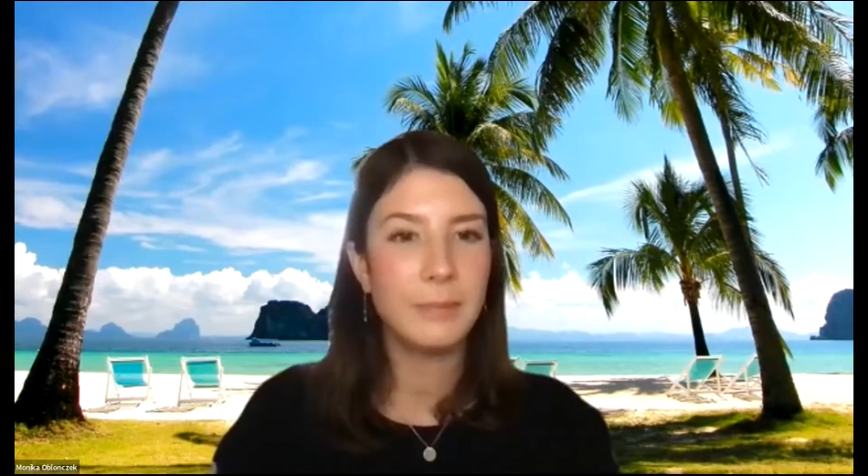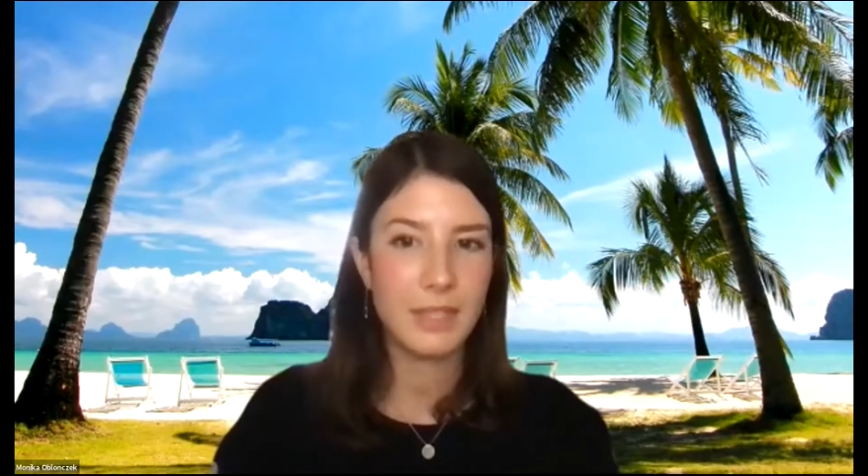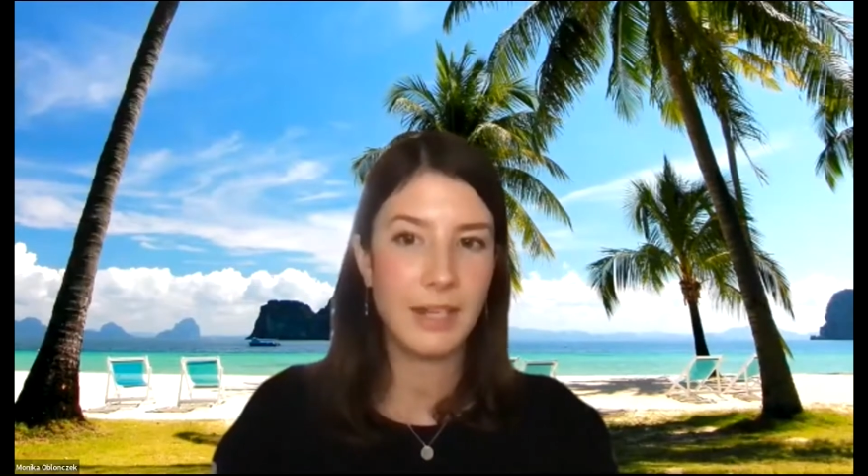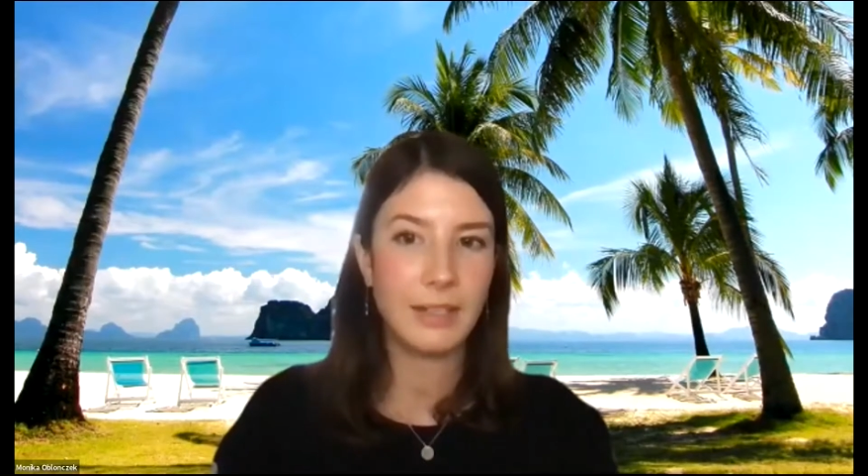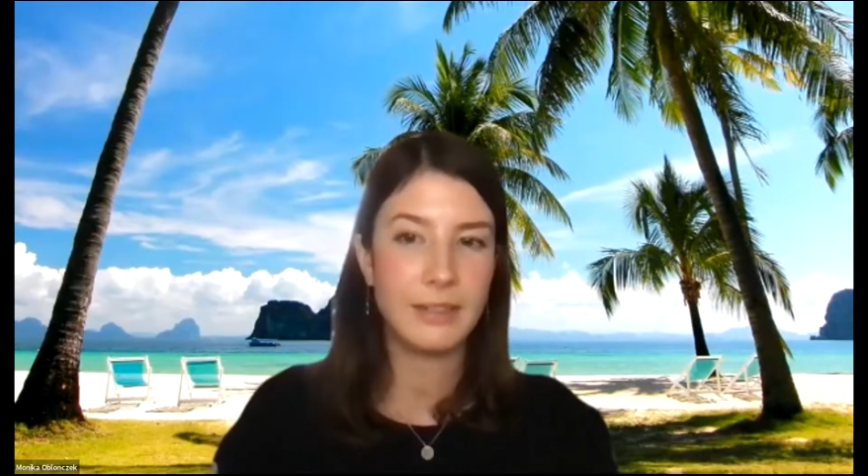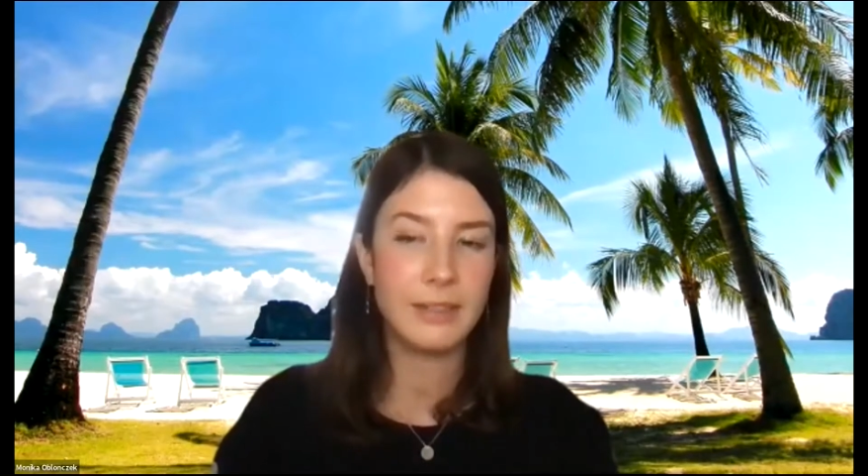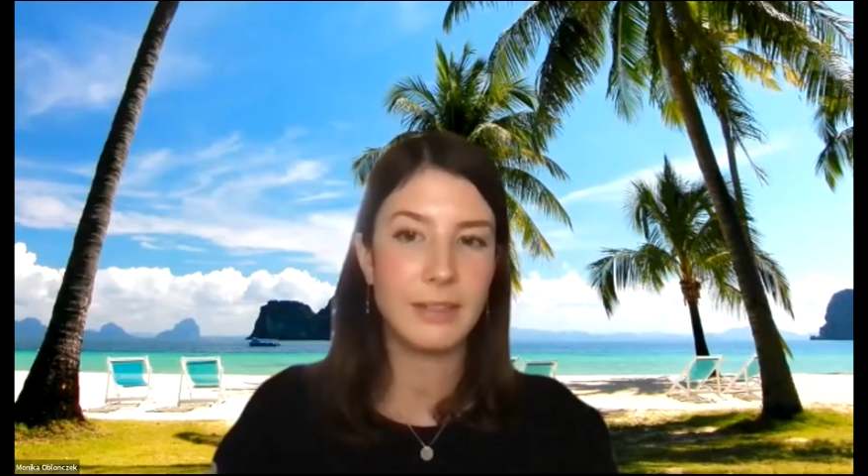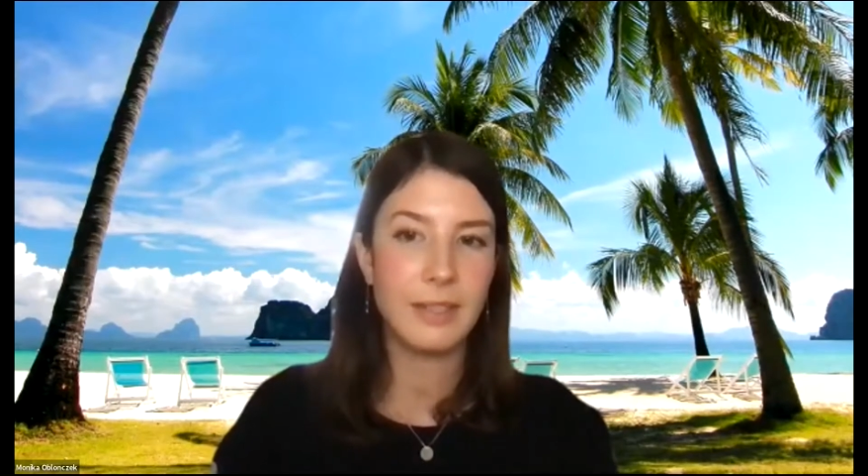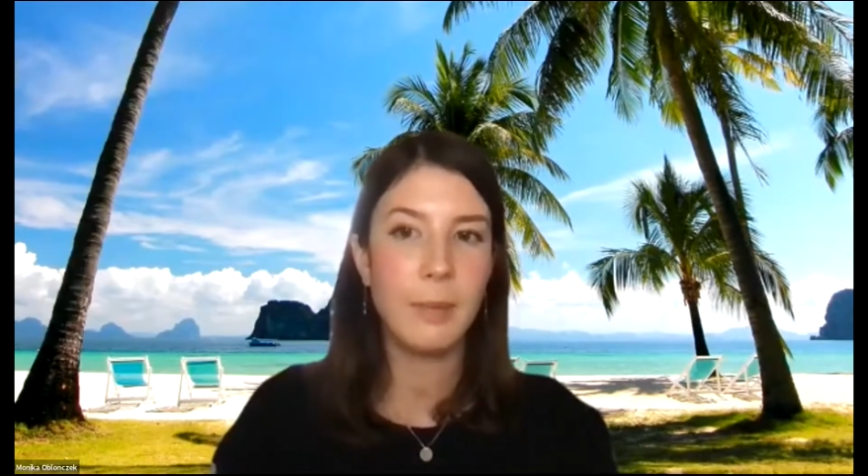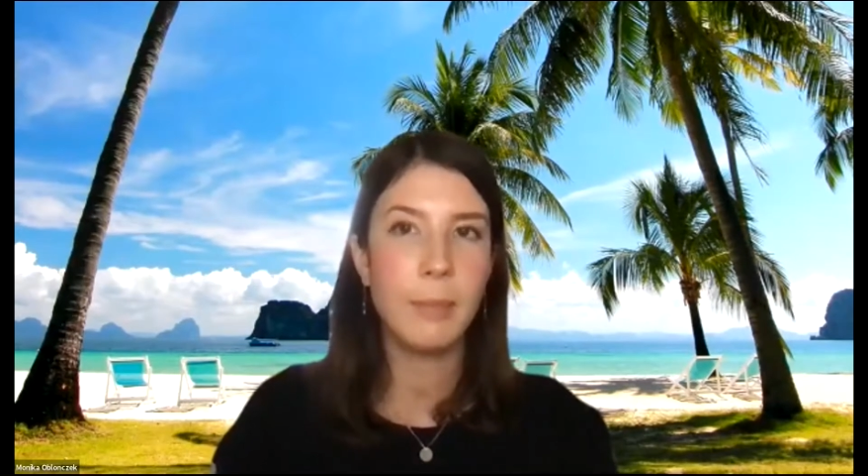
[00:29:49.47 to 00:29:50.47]
This is the
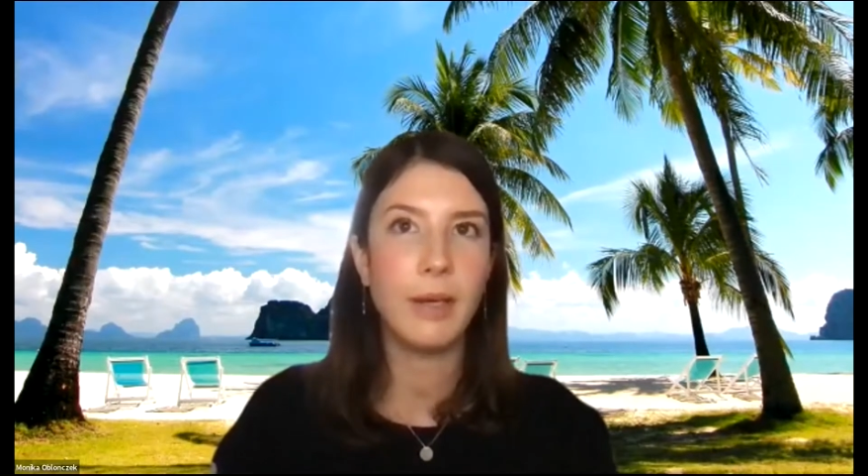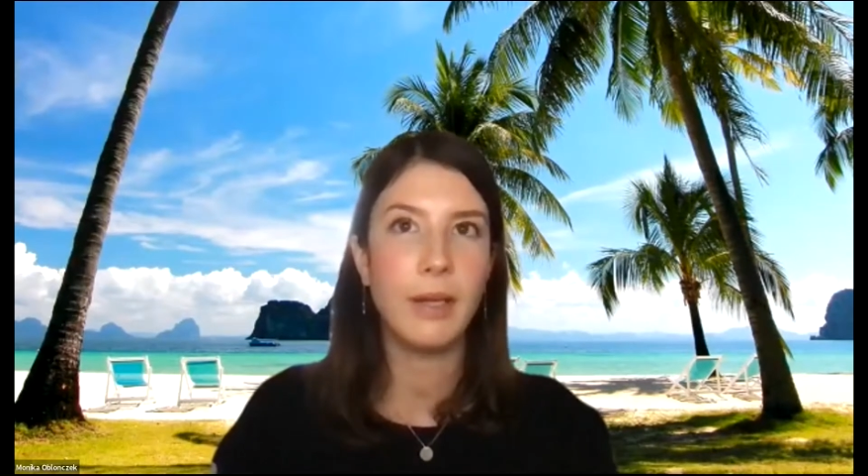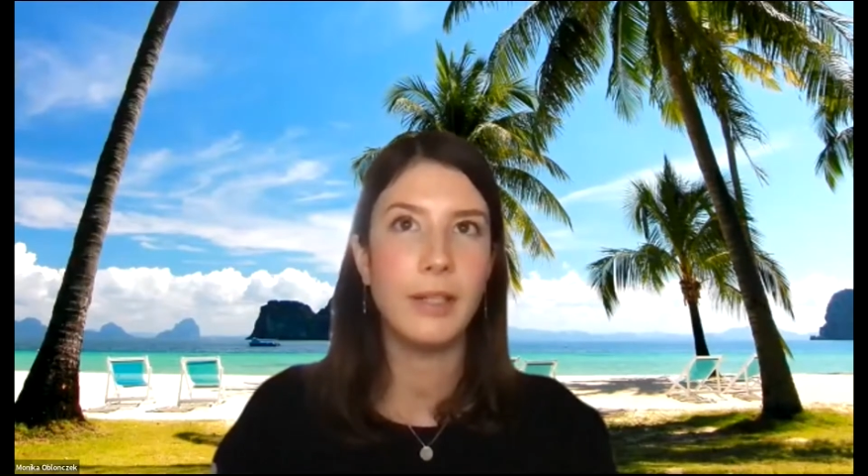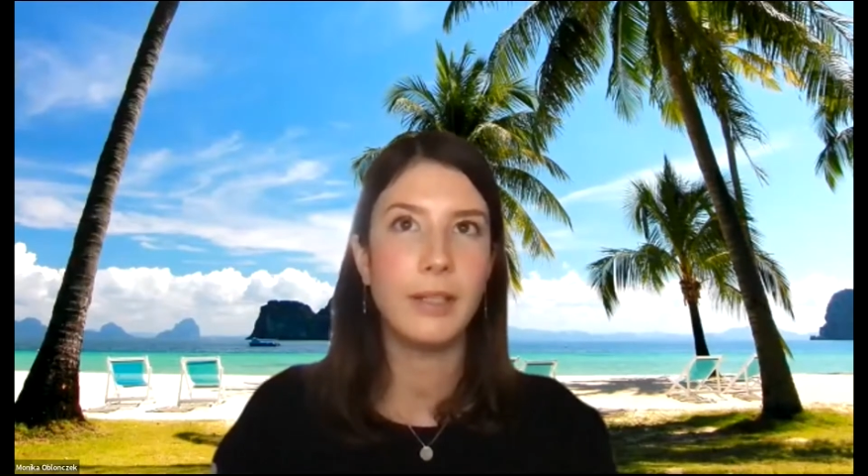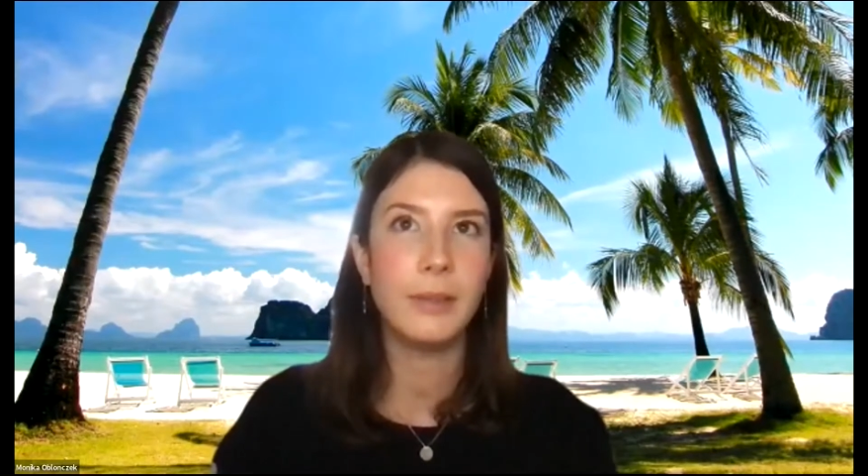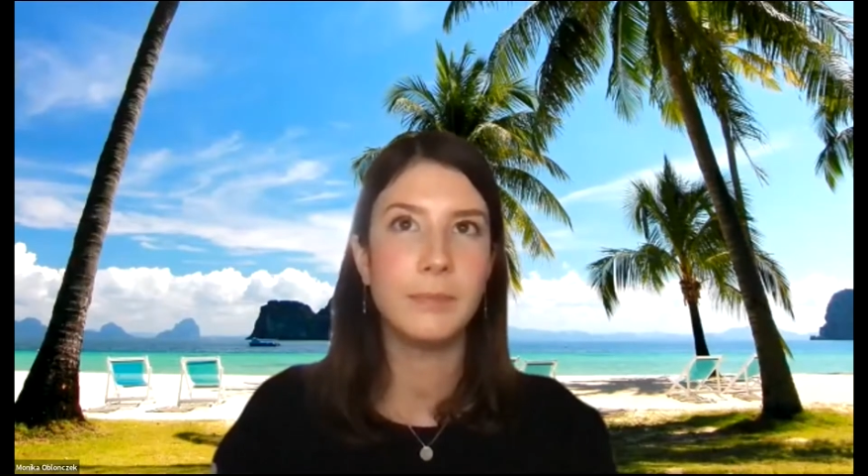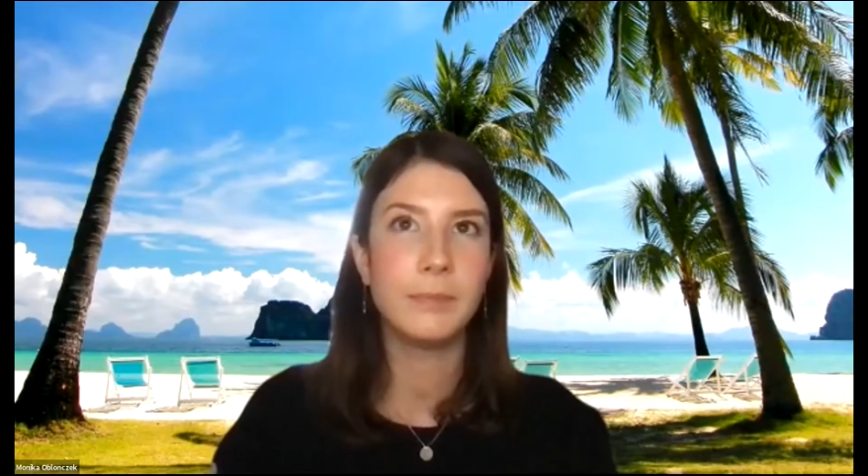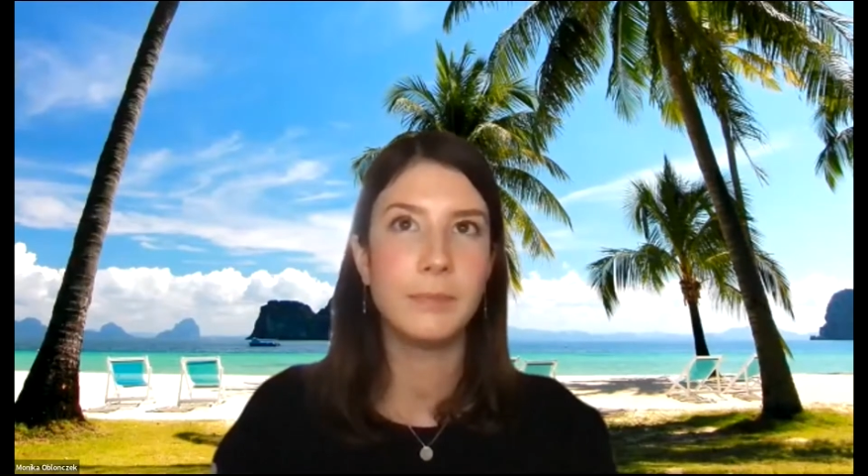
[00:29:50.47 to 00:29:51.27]
next step. I